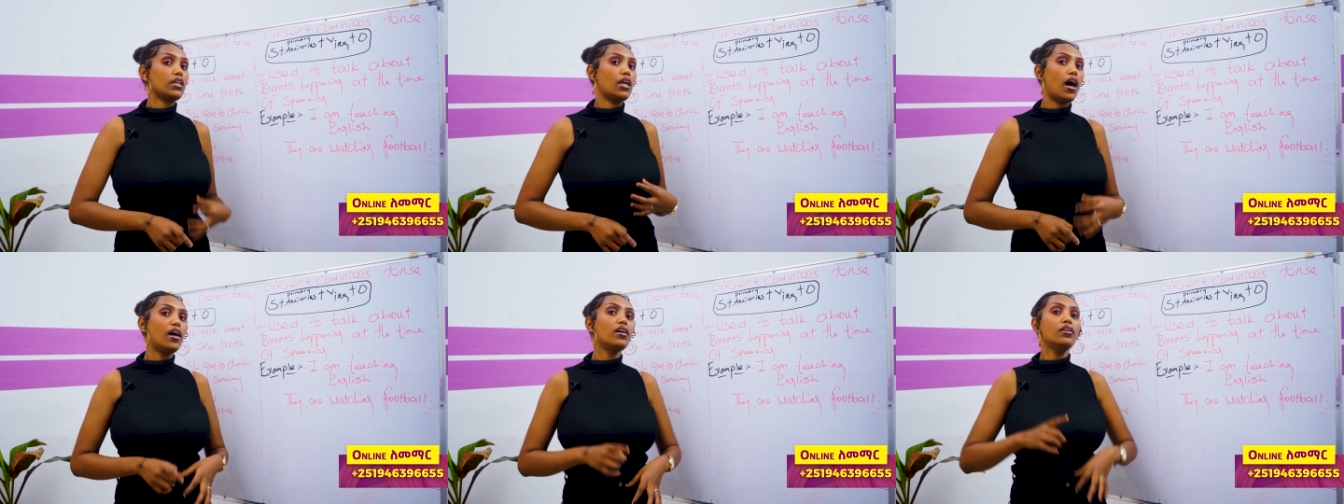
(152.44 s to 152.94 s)

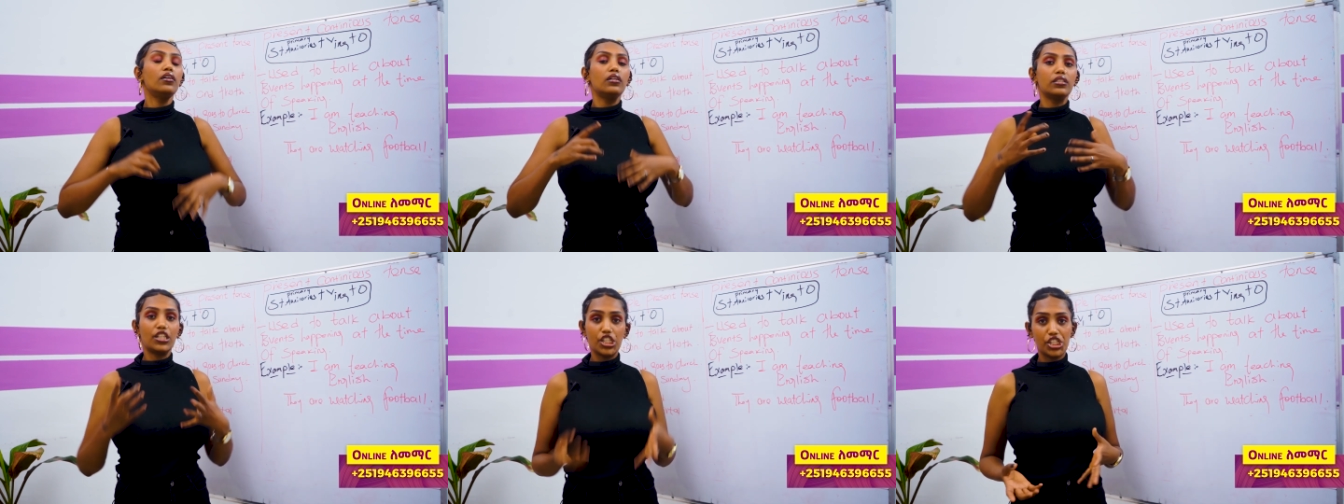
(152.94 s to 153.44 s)
yeah
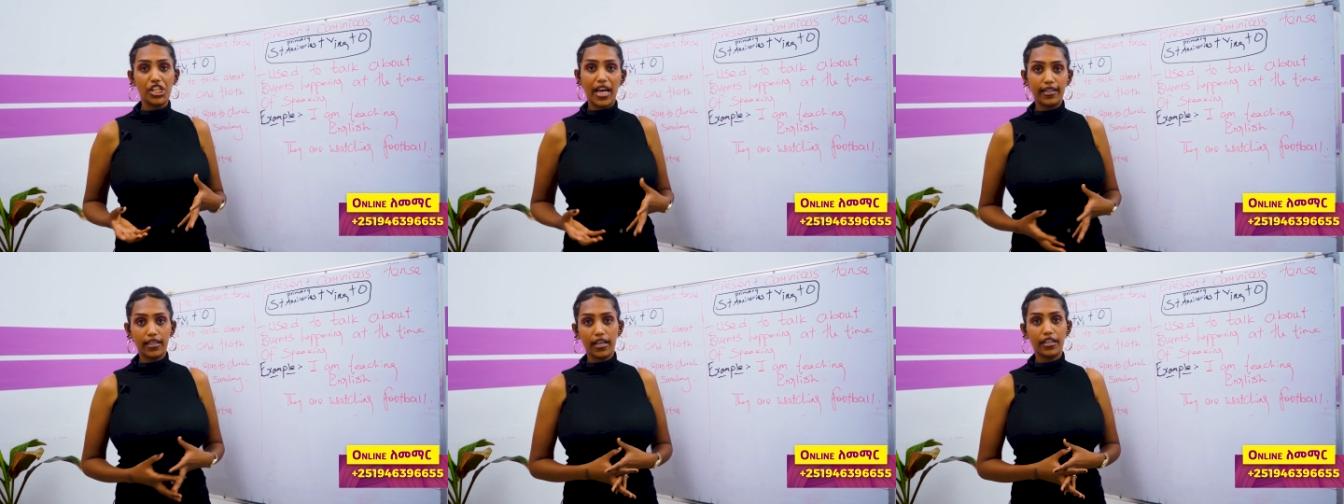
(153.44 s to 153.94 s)
finish
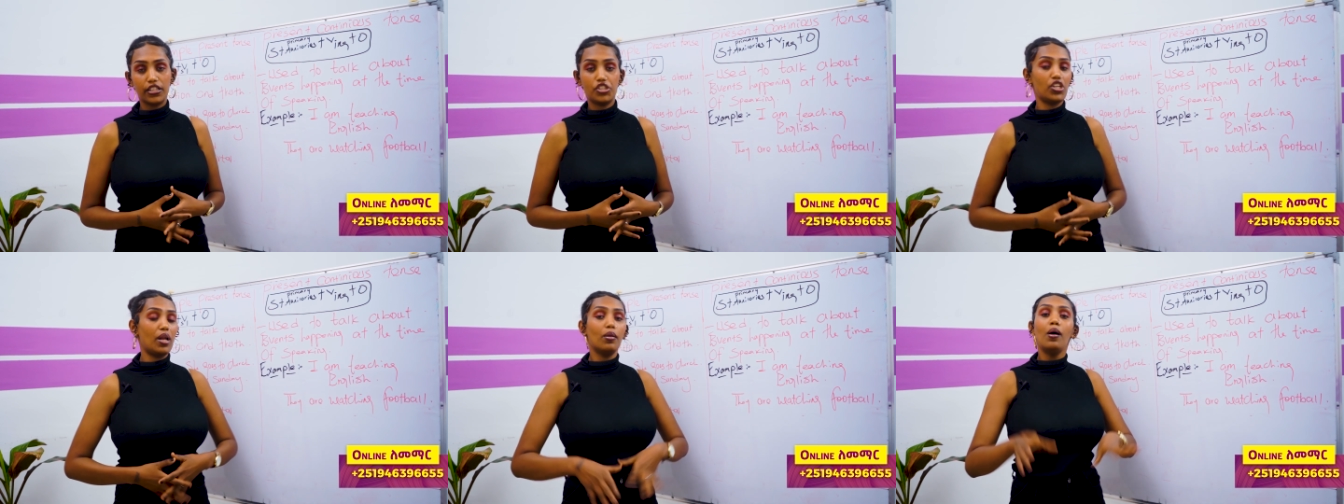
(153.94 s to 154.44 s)

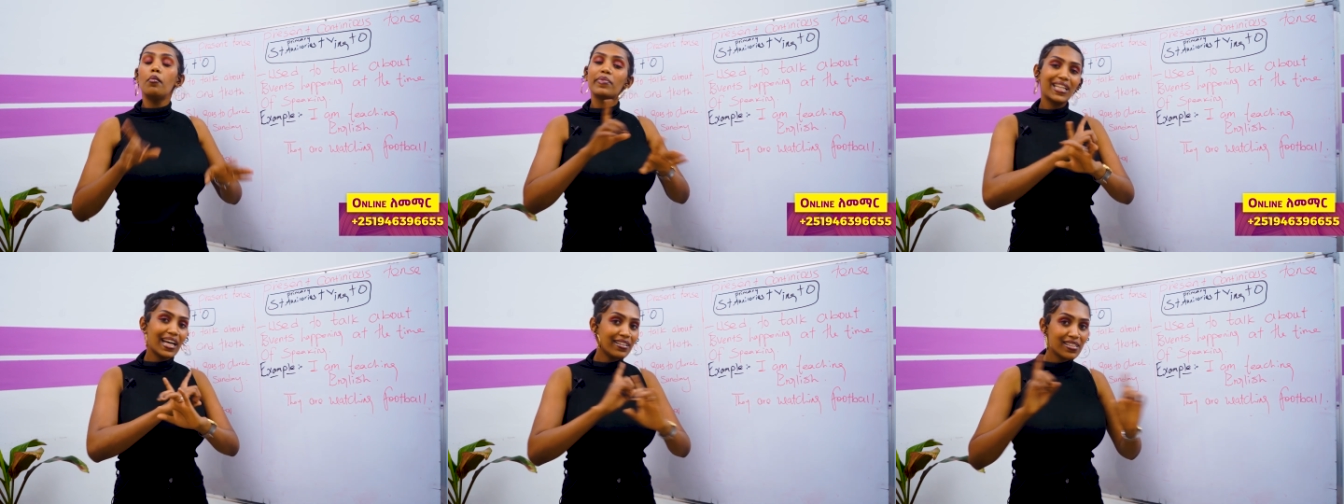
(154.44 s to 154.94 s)
liadanagrichal
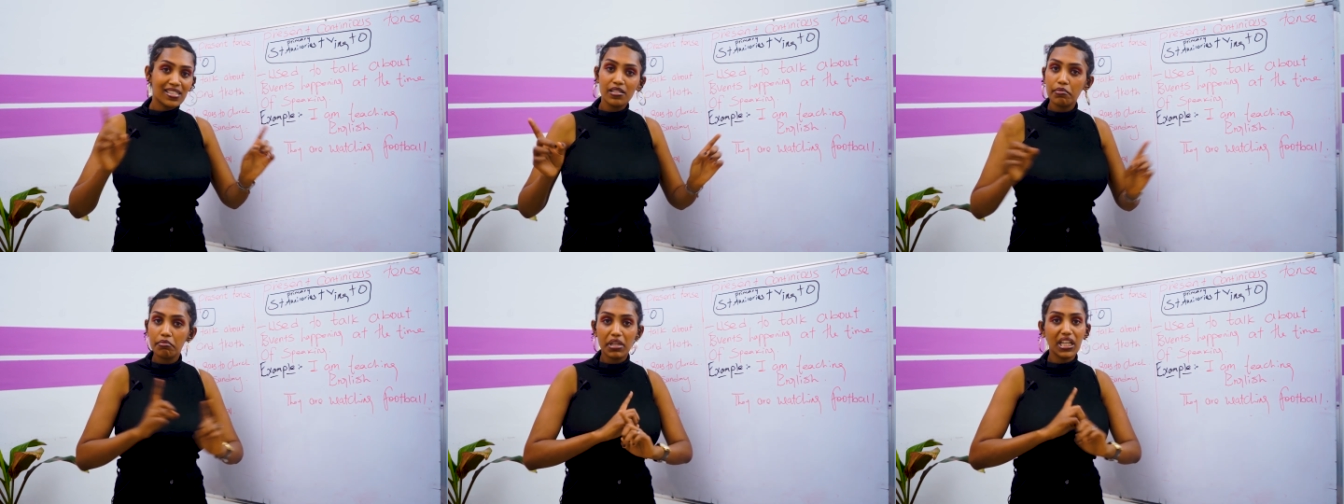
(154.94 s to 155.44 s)
but that
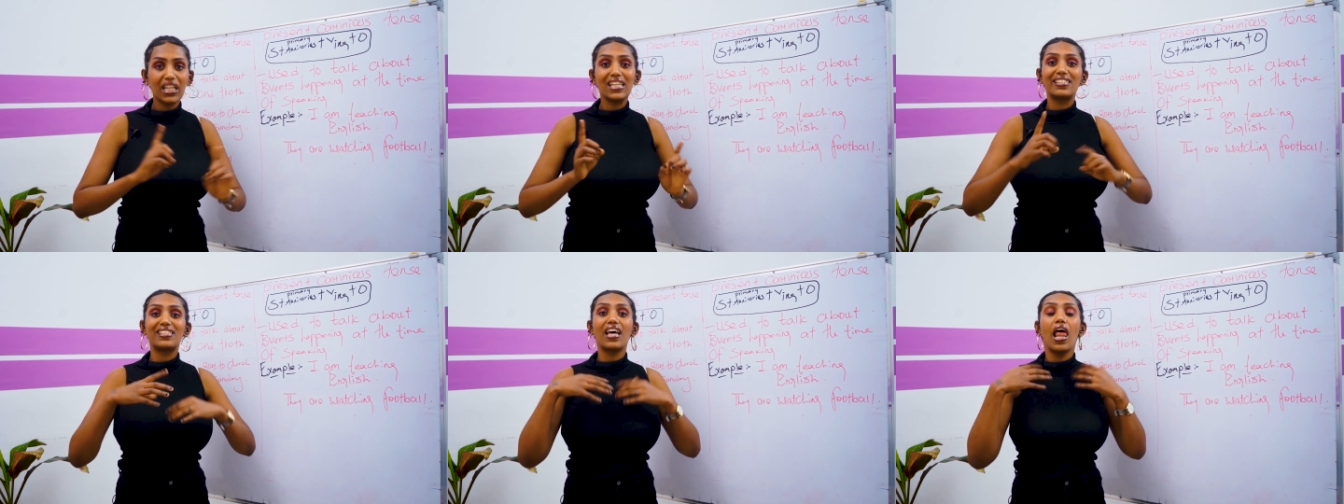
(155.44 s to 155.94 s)
doesn't mean
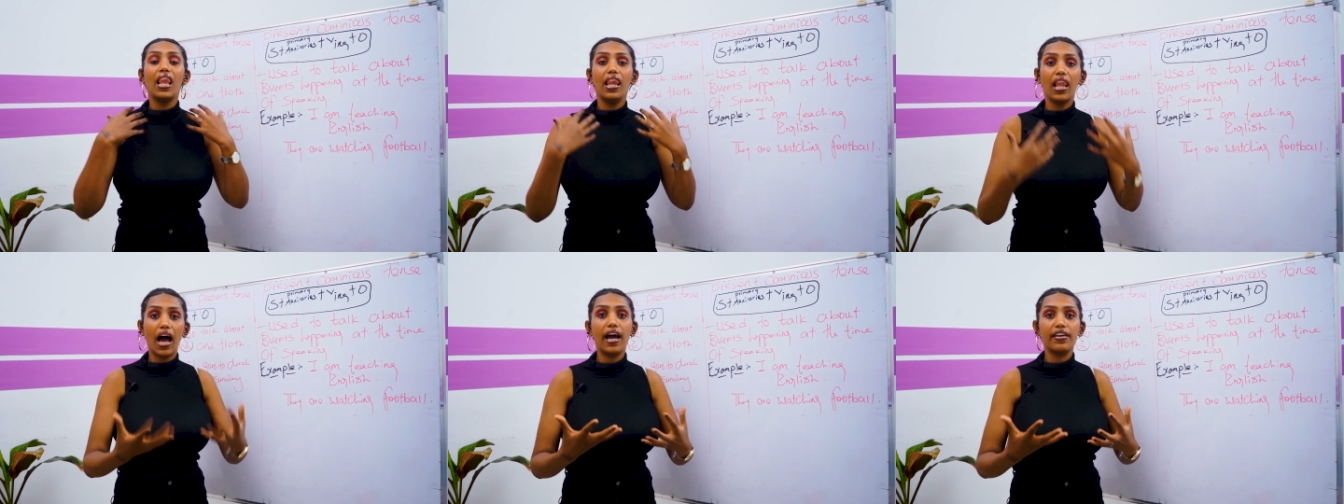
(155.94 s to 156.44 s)
it's
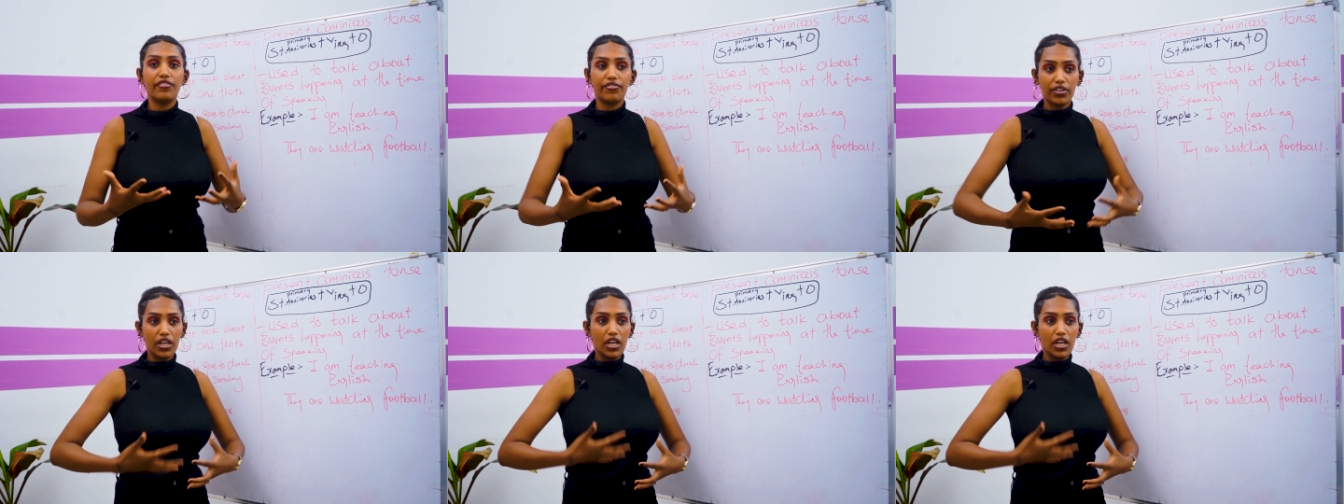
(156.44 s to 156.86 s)
live